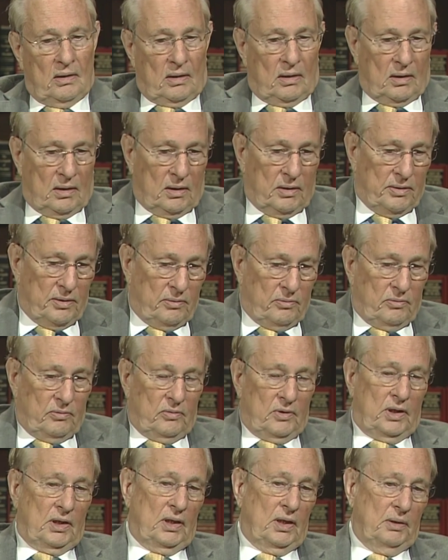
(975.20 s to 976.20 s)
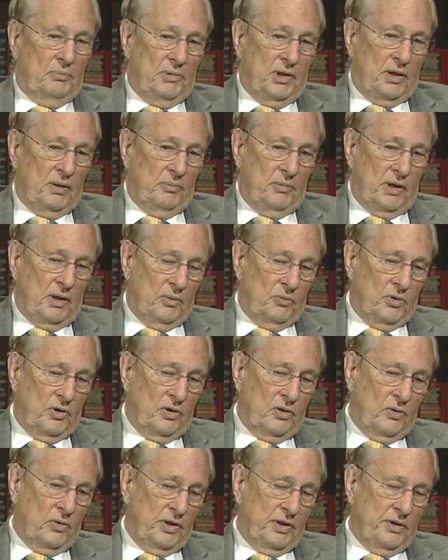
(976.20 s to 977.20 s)
Uh, well, I, I, I,
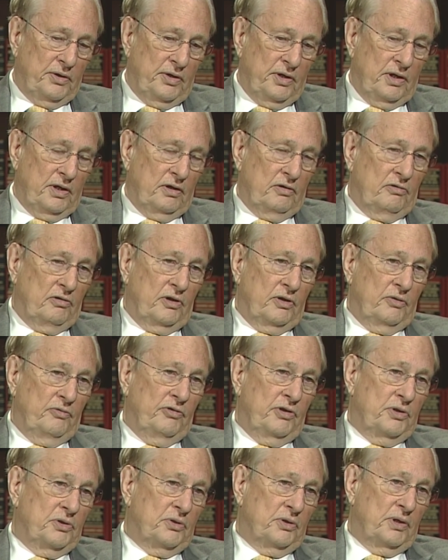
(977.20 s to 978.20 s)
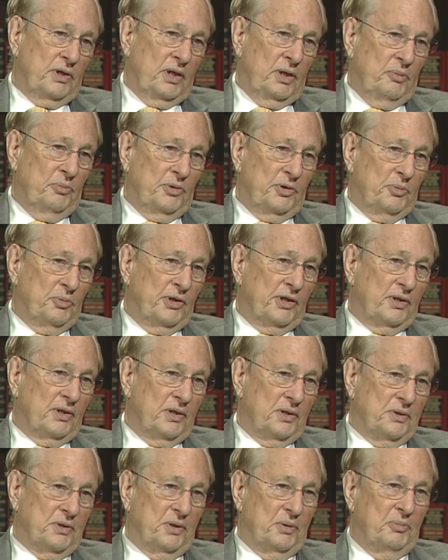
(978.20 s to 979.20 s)
won't go into the individual names no.
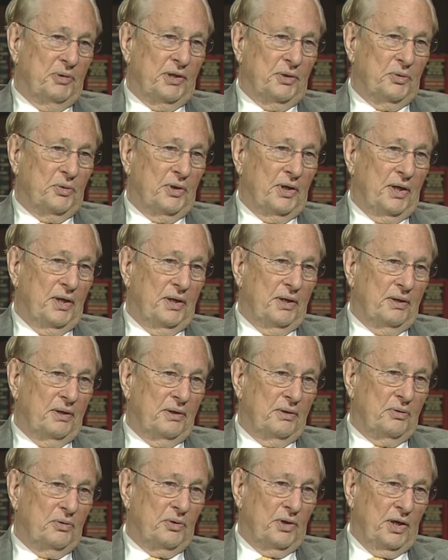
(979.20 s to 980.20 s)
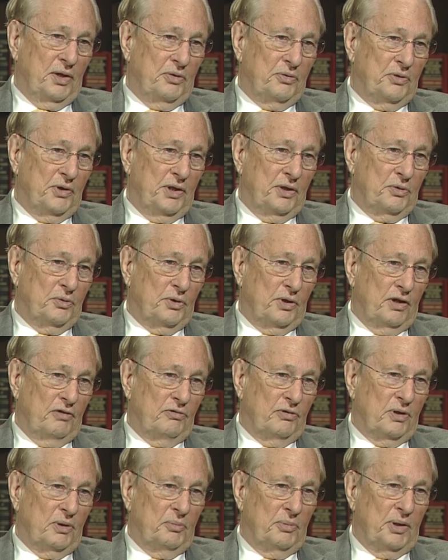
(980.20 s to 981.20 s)
because there are about 20, no, no, 23 what? or
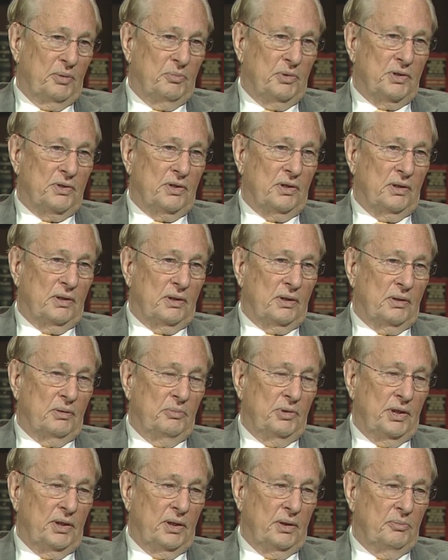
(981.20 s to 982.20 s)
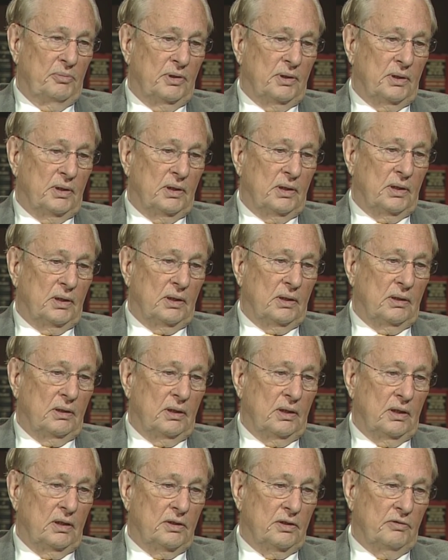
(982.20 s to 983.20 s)
24 members on the committee, but uh,
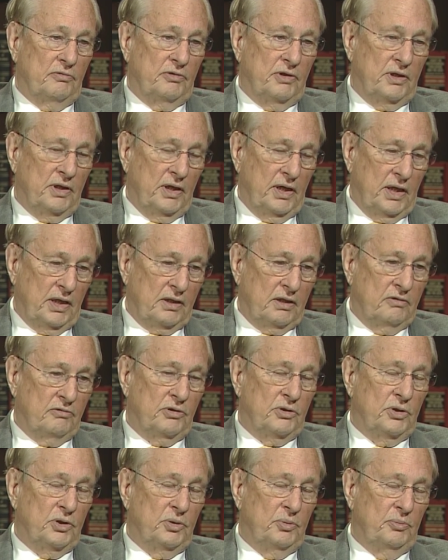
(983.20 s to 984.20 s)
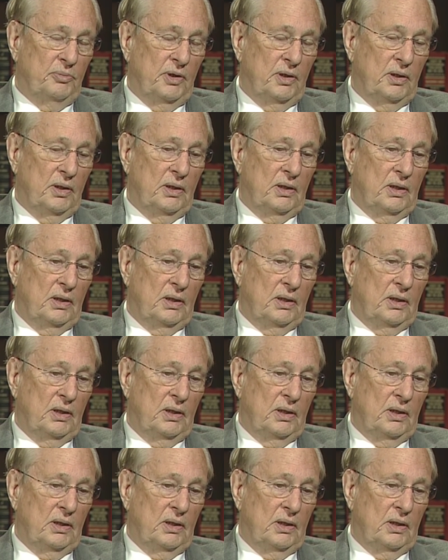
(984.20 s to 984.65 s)
it is a very active group.